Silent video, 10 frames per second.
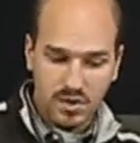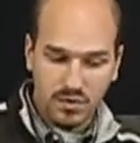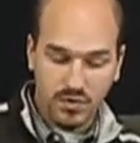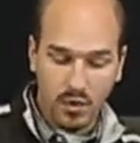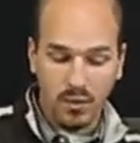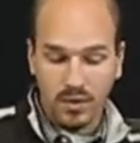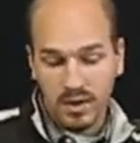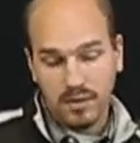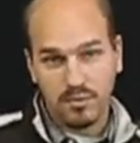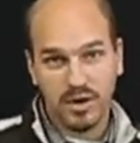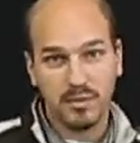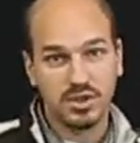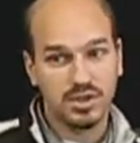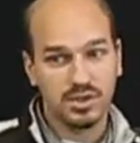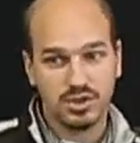So pretty
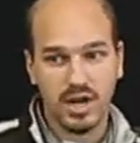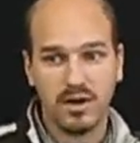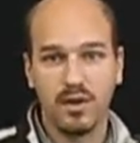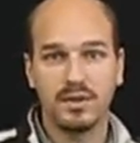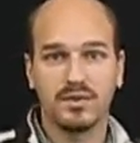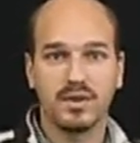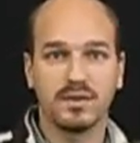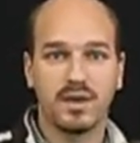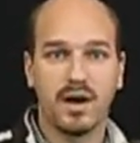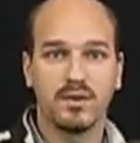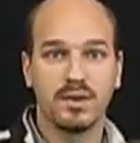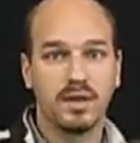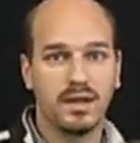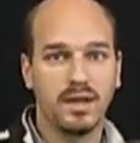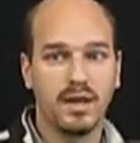much check all these things
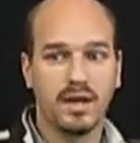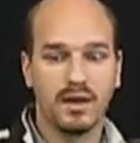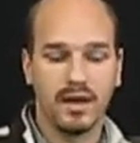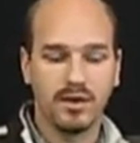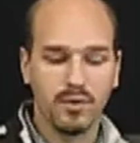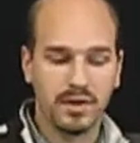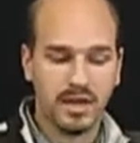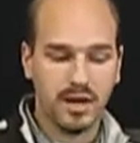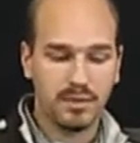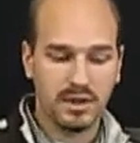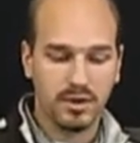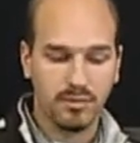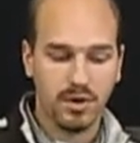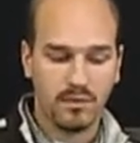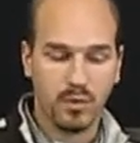out, and I know that it can be a little
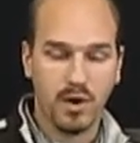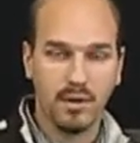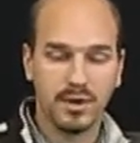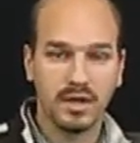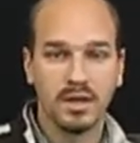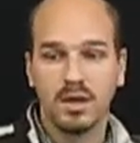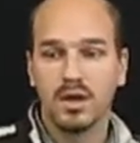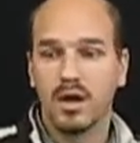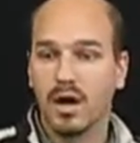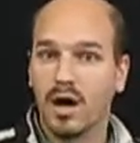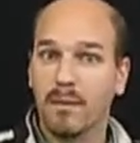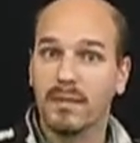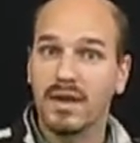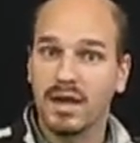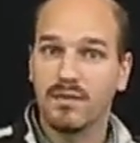bit overwhelming.
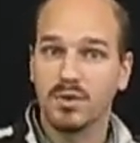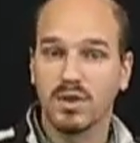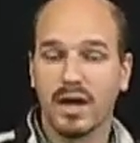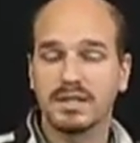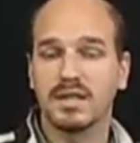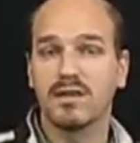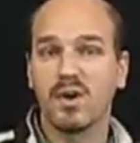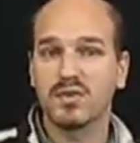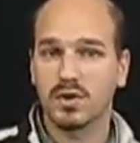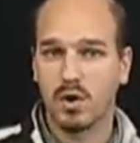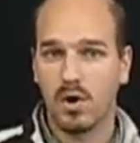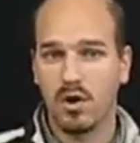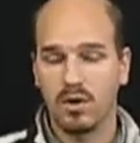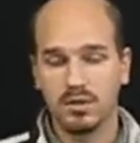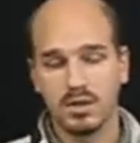If you'd like to give us a
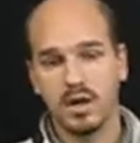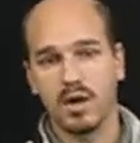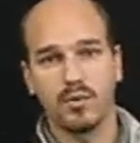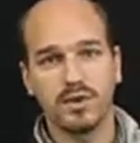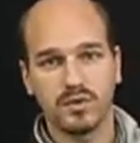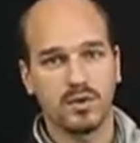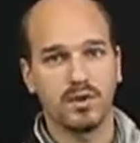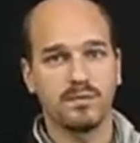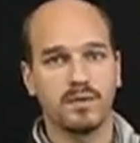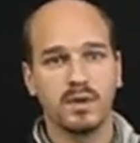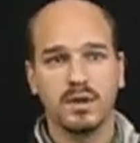call, we serve